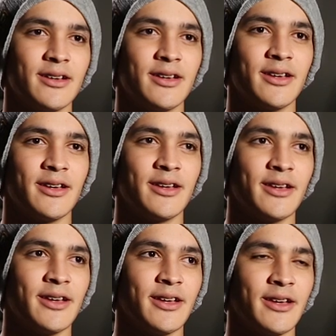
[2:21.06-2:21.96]

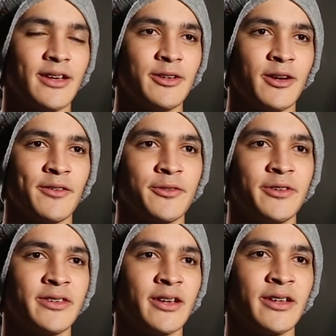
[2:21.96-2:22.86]
and you have
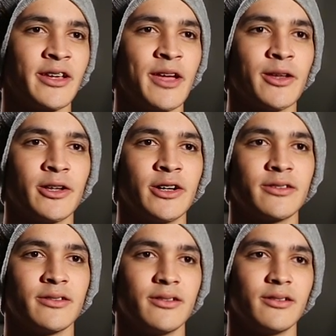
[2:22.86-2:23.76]
to study the game a
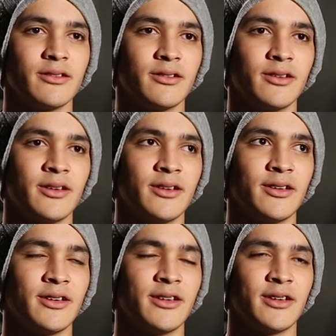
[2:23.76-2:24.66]
lot.
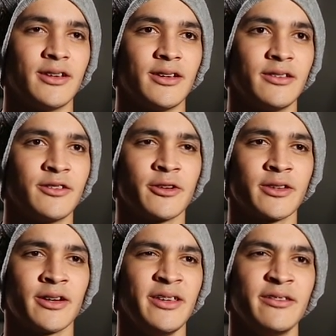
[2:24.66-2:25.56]
And it's
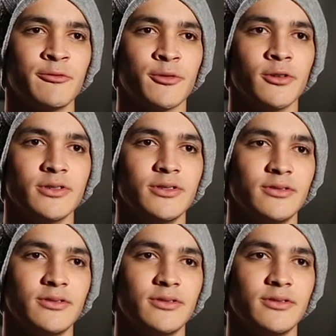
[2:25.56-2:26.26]
not an easy road.